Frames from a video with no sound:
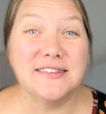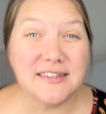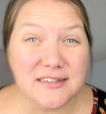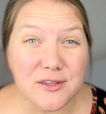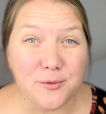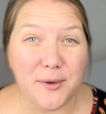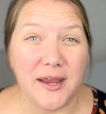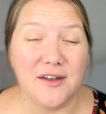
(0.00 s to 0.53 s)
is
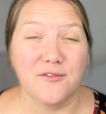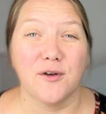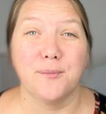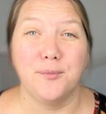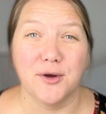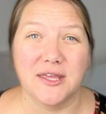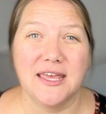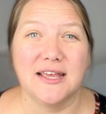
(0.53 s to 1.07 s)
the rate for
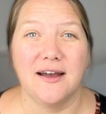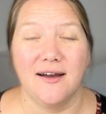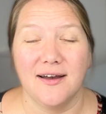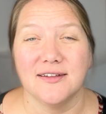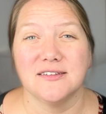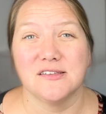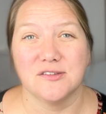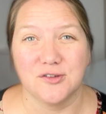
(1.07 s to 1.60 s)
booking
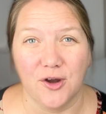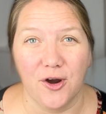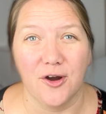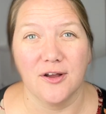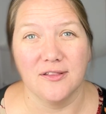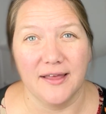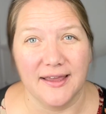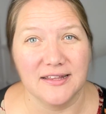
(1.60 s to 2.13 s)
on Star
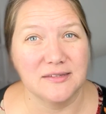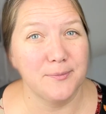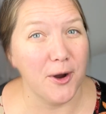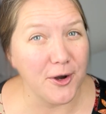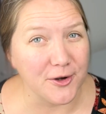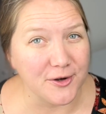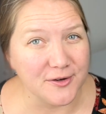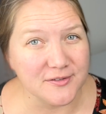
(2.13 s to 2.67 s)
Alliance
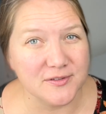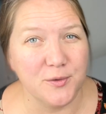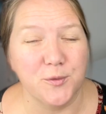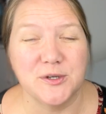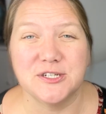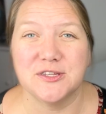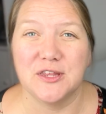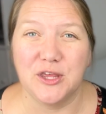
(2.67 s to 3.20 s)
Partners,
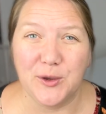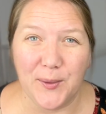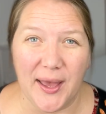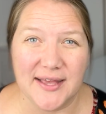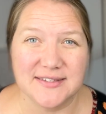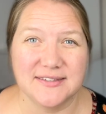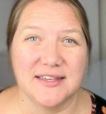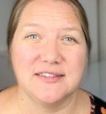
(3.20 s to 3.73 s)
which in the
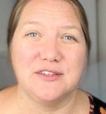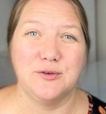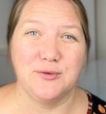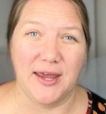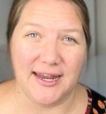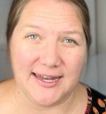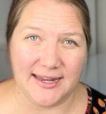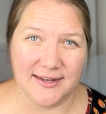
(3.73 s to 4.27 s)
US is
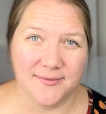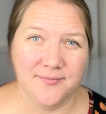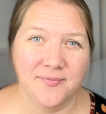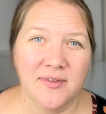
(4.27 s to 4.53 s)
United.